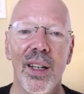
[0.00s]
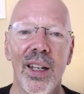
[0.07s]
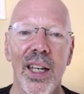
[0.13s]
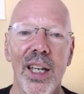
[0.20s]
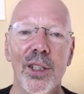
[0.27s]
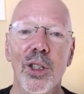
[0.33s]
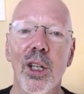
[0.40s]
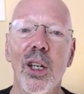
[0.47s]

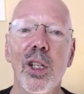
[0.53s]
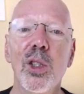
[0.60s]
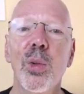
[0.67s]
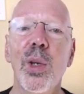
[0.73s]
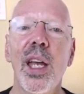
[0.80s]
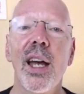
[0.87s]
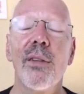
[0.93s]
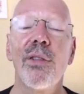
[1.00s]
as long as we
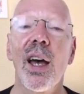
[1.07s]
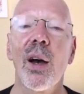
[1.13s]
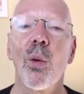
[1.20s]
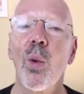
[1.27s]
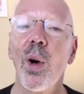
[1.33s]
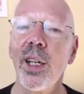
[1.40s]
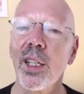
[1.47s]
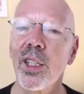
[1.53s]
have that
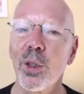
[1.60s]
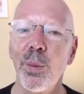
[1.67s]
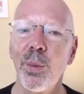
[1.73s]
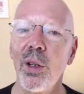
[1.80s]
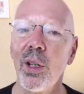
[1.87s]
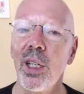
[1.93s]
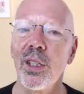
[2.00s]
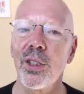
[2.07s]
one
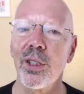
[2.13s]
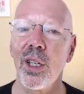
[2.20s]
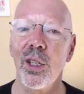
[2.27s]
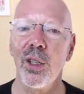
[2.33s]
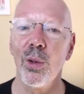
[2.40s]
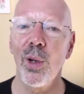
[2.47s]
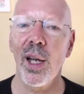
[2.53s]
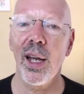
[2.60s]
experience that
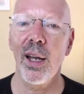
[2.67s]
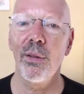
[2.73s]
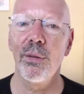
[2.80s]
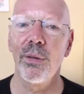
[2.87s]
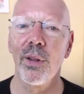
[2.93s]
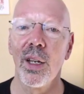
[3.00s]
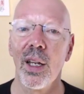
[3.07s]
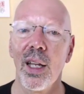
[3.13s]
you have,
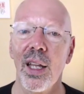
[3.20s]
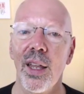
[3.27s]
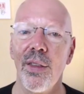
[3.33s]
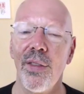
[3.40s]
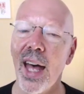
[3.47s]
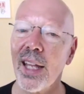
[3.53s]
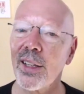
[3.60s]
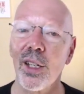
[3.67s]

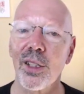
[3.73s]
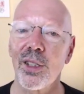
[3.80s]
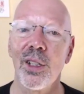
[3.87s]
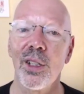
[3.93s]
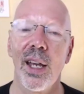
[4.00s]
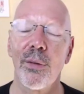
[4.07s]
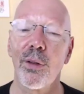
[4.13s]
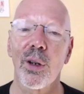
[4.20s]
that doesn't
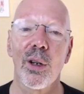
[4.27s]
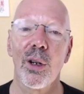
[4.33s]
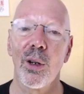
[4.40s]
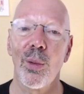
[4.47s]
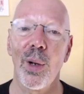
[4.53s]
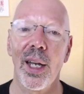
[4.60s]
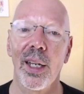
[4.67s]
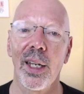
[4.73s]
ever go
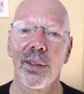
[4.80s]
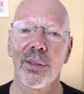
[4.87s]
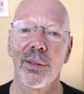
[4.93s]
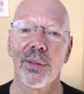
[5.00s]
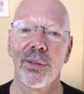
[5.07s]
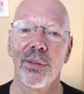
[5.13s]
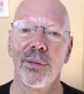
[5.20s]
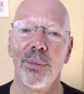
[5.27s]
away
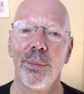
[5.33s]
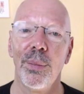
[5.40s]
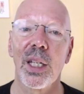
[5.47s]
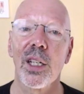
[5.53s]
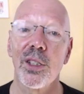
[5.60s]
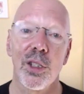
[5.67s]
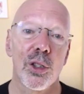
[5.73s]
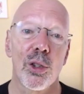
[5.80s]

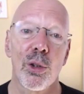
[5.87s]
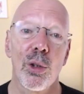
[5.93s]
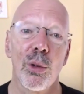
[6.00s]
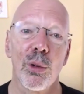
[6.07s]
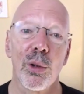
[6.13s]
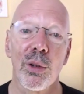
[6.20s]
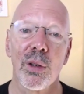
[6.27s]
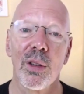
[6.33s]
because it's truth,
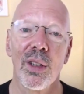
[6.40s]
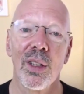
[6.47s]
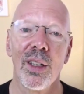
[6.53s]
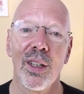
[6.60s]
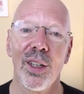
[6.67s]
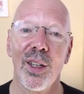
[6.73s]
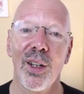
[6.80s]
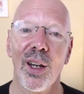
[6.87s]

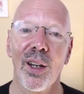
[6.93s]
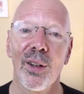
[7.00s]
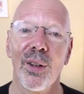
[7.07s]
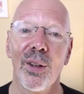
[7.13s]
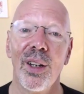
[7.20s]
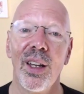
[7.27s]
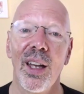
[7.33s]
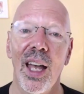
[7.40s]
you know,
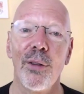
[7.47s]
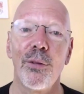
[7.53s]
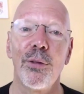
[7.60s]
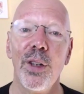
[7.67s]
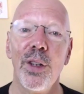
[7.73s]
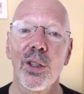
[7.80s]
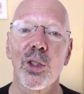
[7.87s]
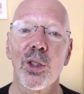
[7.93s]
it
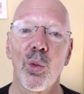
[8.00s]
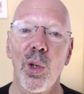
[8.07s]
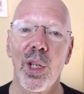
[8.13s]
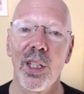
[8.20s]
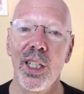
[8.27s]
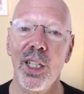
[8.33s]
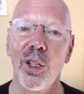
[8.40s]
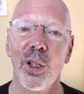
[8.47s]
feels
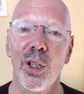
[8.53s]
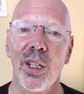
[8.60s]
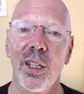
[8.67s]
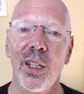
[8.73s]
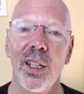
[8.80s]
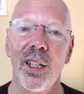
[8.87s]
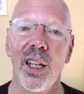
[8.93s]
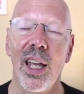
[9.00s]
really
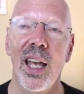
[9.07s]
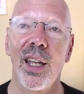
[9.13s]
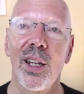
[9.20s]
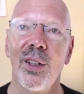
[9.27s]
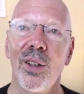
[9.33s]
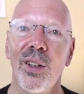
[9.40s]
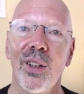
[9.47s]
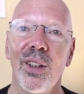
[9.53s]
good.
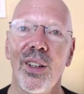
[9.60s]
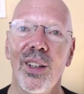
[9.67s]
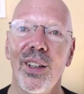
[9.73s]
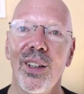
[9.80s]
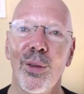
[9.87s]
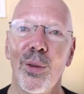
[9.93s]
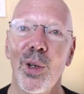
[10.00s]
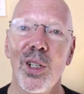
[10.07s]
And
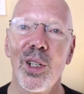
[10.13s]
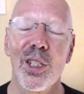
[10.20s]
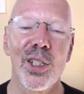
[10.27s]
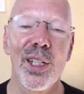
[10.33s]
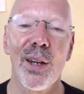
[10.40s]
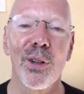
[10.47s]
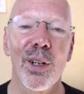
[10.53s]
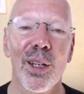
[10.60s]
we're just
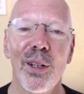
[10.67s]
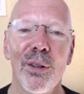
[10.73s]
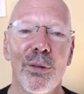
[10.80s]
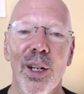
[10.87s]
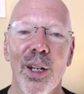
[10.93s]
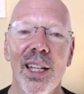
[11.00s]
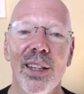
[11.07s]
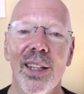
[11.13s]
never going to
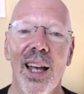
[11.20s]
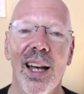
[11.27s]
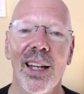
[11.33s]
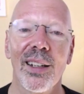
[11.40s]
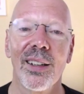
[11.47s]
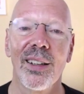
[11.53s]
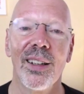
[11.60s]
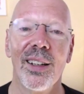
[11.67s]
forget that,
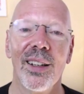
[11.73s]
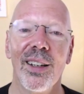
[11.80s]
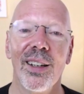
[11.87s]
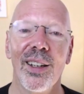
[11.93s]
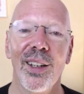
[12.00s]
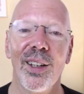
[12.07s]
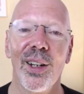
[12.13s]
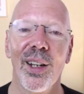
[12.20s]

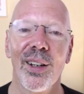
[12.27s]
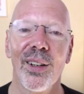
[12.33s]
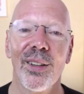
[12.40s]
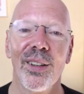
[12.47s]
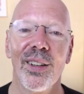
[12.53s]
you know,